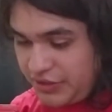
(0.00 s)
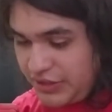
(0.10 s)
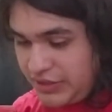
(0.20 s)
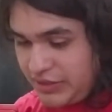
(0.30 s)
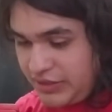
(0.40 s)

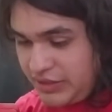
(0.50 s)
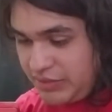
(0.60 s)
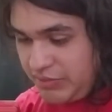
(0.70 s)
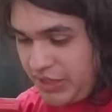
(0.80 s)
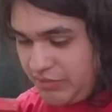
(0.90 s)
that says
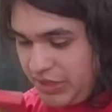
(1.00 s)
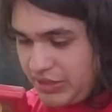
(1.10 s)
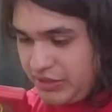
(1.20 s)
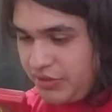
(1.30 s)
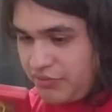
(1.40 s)
disc made in
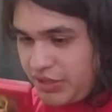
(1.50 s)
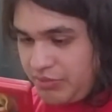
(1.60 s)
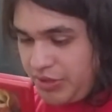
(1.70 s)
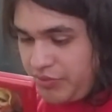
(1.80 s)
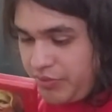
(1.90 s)
Mexico. We're going
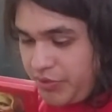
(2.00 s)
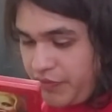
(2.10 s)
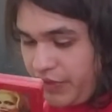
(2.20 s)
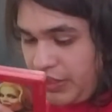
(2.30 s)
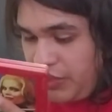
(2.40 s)
to be
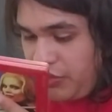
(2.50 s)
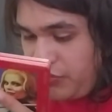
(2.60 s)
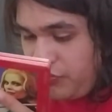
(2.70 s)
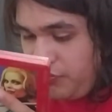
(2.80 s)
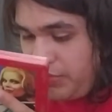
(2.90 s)
removing
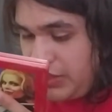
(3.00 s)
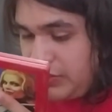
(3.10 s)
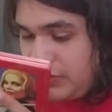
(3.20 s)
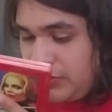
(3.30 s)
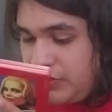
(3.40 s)
you
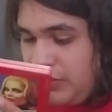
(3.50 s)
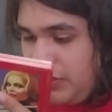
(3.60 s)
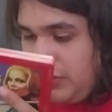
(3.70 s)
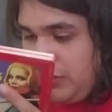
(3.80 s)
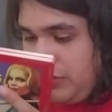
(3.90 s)
because
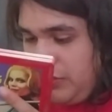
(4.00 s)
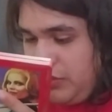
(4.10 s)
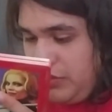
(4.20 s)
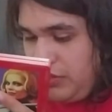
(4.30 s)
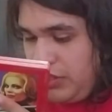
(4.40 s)

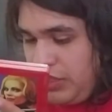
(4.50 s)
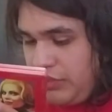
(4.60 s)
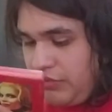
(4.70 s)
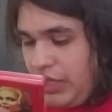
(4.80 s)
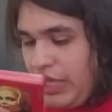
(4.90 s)
I
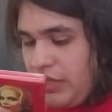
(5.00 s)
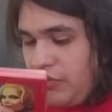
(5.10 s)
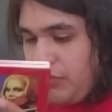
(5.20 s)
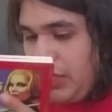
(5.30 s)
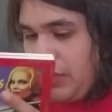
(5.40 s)
don't like
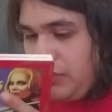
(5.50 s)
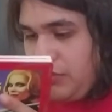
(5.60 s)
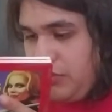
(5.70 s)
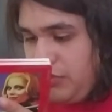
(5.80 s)
you there.